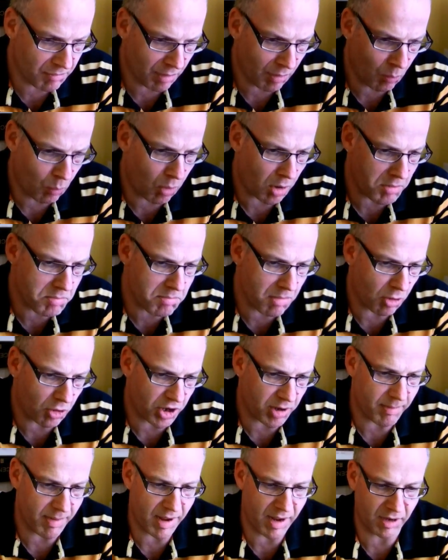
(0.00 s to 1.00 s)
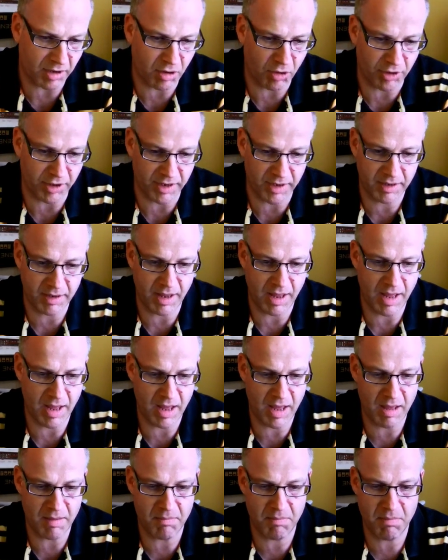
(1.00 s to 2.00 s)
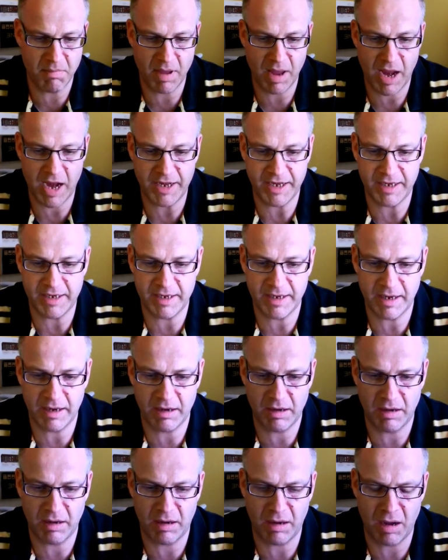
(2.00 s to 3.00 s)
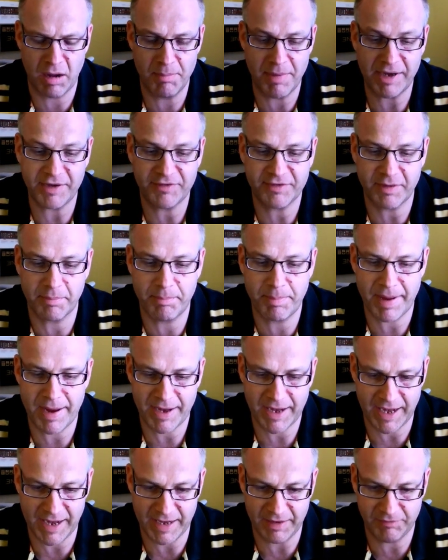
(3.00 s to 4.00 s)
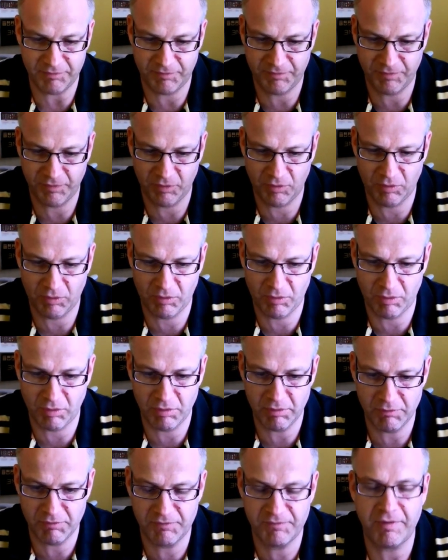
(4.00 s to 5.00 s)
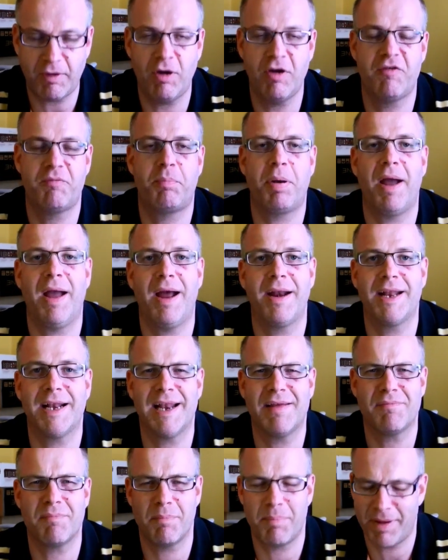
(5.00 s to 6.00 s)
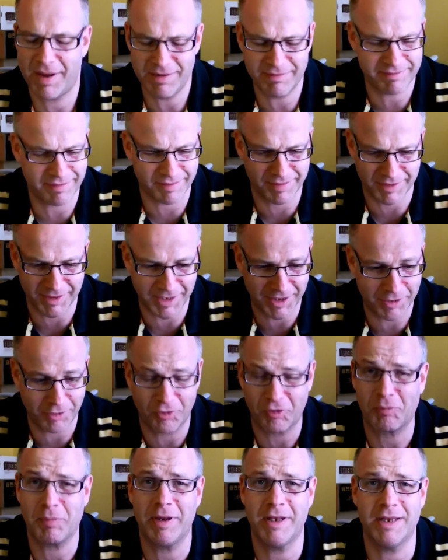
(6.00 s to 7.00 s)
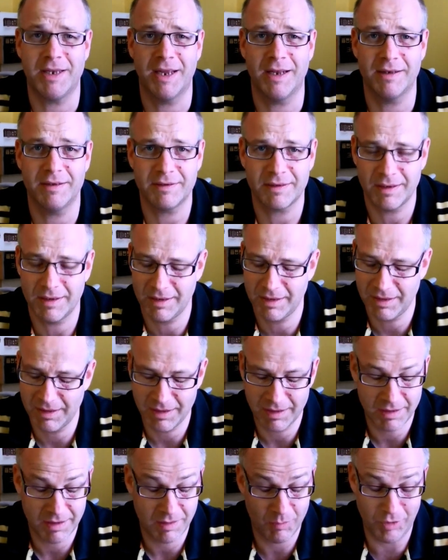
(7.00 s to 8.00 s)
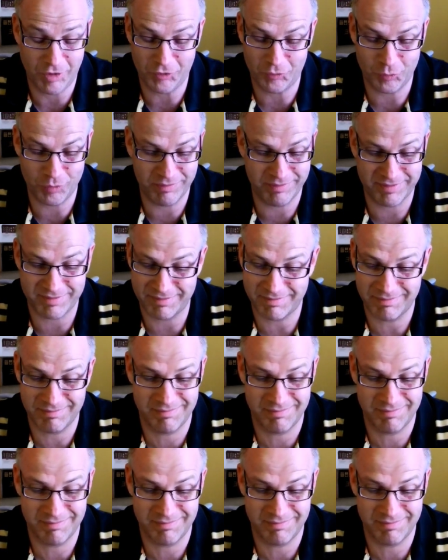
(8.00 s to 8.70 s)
minor mark on it, and I managed to bag it for £5.11, I think it cost me in the end, which was